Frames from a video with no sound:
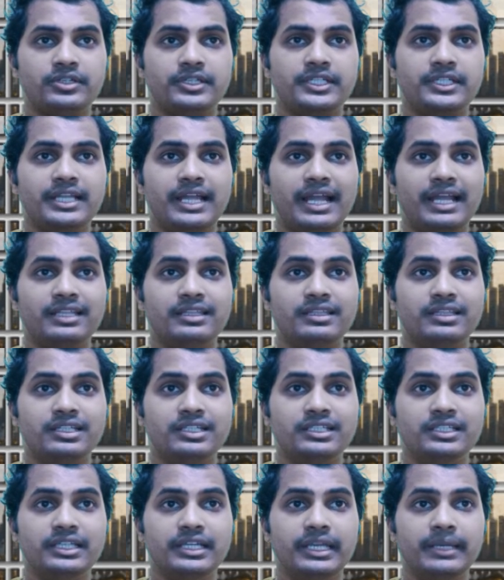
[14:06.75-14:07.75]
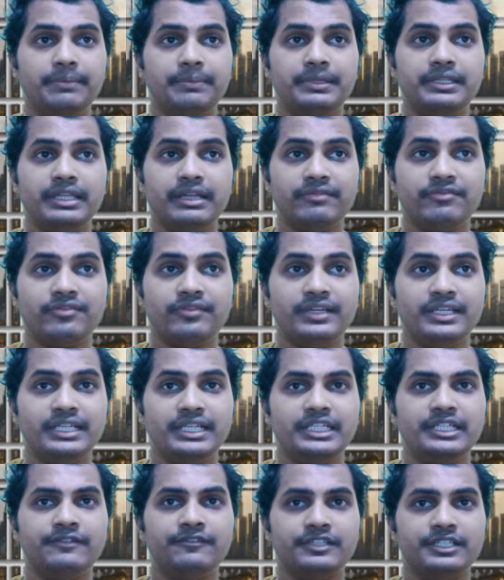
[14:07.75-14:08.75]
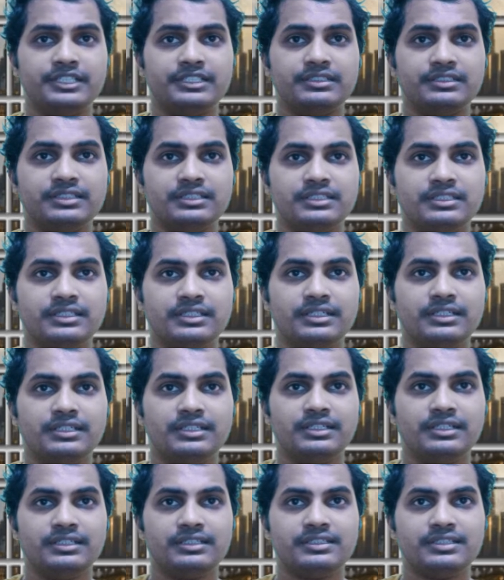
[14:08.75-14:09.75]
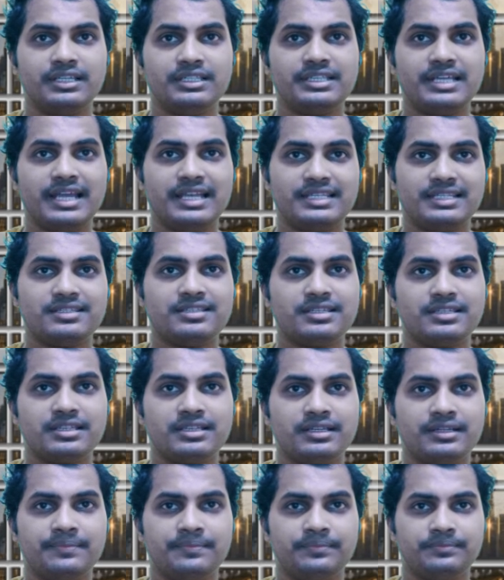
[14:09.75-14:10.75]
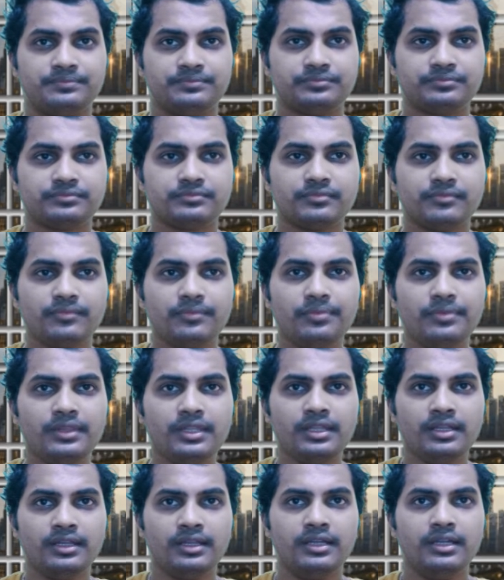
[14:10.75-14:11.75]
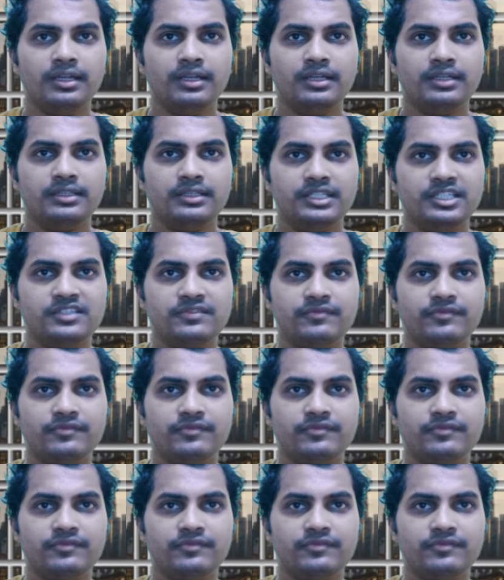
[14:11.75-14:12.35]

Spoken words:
The other one is the selective serotonin and non-epinephrine inhibitors, such as